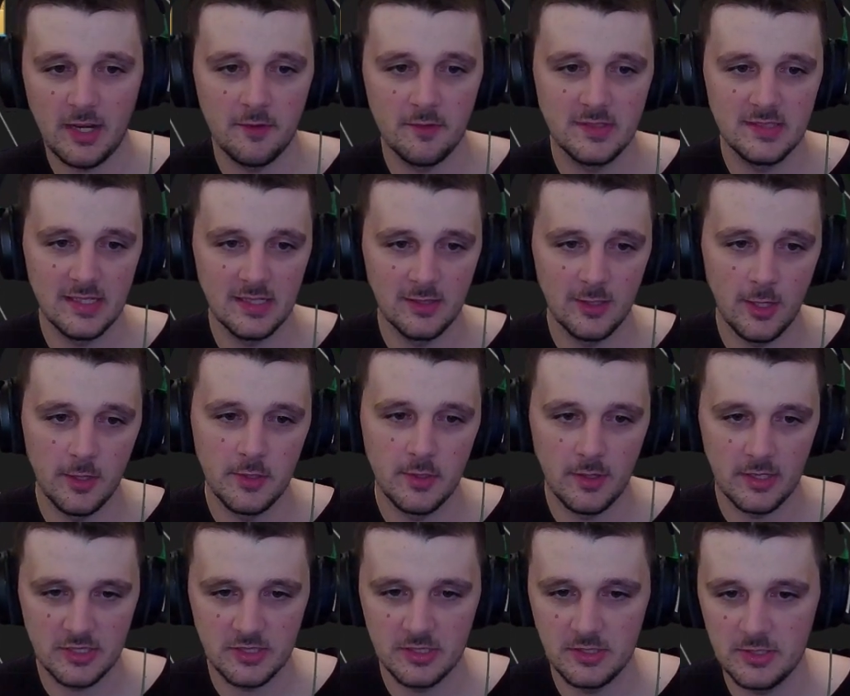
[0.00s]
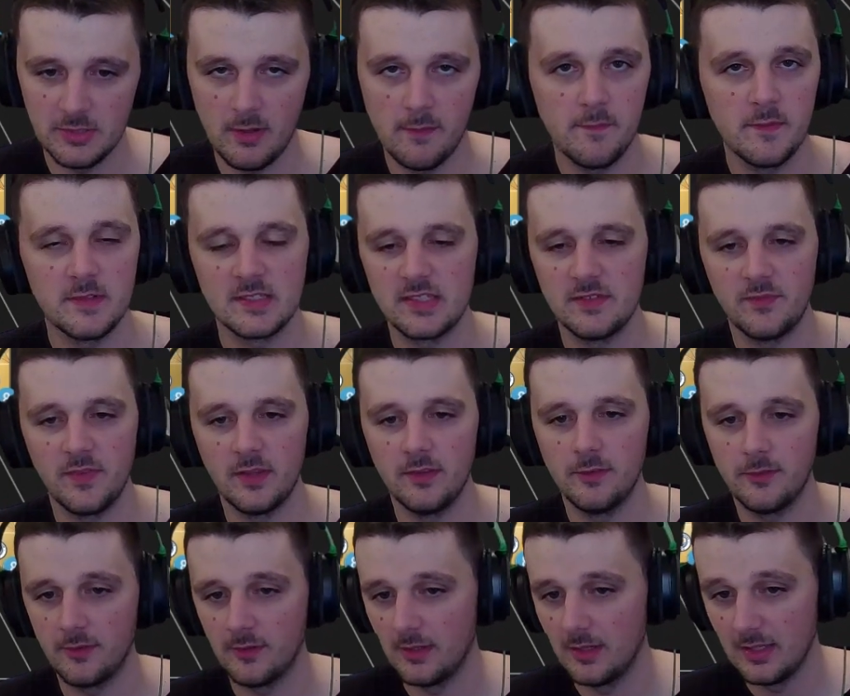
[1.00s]
guarantee a lot of you actually do have this
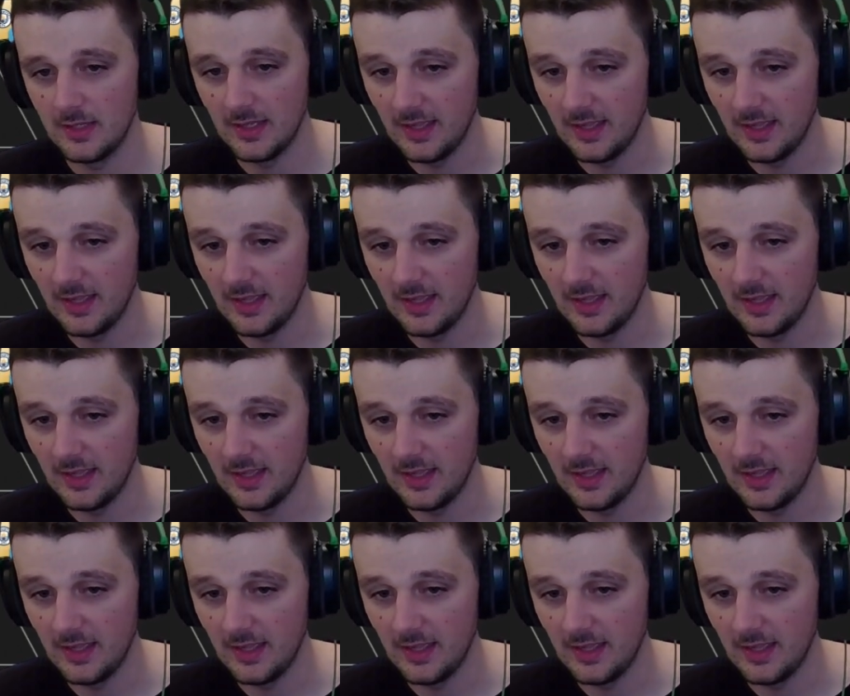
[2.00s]
defence,